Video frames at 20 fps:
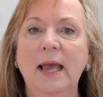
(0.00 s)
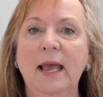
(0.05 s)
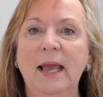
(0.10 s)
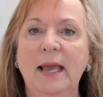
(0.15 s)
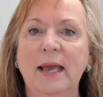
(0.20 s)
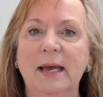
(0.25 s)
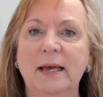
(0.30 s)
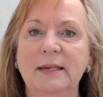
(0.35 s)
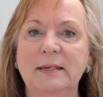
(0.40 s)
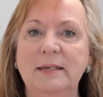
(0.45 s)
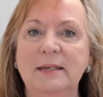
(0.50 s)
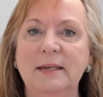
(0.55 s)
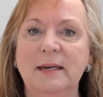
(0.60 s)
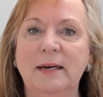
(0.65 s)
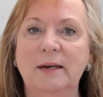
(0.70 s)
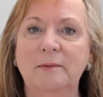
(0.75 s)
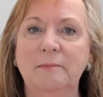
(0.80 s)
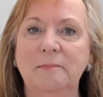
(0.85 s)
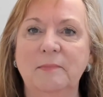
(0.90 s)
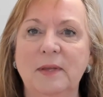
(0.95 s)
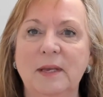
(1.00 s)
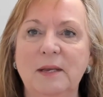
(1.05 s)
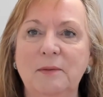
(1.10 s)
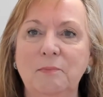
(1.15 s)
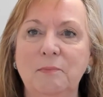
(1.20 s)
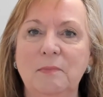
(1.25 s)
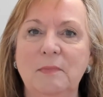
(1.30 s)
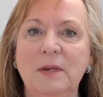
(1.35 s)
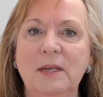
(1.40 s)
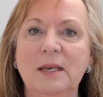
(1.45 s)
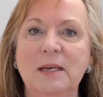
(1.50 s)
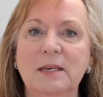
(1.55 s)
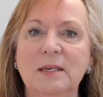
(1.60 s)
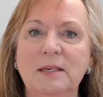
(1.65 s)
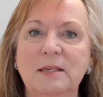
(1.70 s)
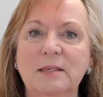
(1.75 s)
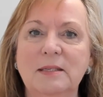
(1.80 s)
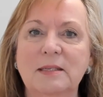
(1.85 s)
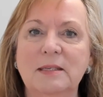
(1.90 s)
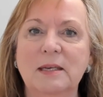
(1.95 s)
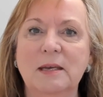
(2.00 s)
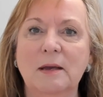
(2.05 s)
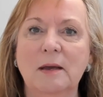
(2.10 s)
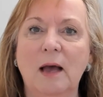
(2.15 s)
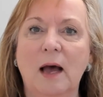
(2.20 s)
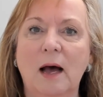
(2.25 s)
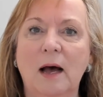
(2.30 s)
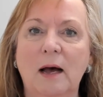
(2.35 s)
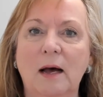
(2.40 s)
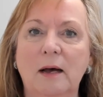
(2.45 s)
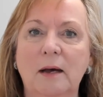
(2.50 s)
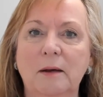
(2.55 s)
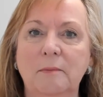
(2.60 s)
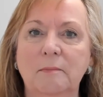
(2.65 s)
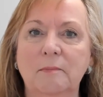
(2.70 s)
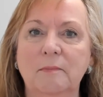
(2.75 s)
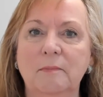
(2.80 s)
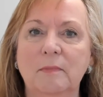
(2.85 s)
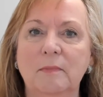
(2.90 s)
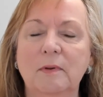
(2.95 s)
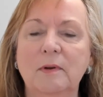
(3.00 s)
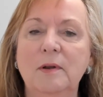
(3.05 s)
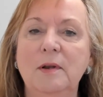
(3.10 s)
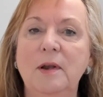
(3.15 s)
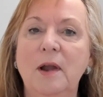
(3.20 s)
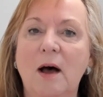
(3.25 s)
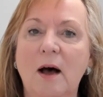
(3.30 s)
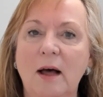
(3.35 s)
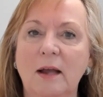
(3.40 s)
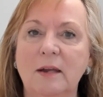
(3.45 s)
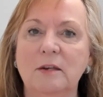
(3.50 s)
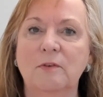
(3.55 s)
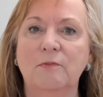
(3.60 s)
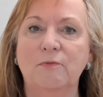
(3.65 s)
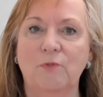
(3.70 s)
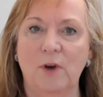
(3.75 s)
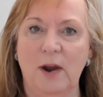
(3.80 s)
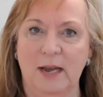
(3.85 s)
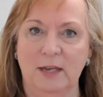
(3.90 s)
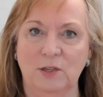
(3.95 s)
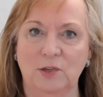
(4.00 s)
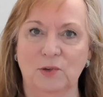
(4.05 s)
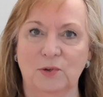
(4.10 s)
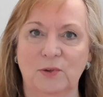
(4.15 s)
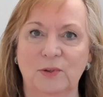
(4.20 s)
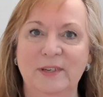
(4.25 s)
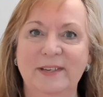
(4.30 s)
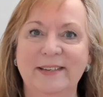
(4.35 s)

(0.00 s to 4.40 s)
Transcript: and um, it is um, not fragile.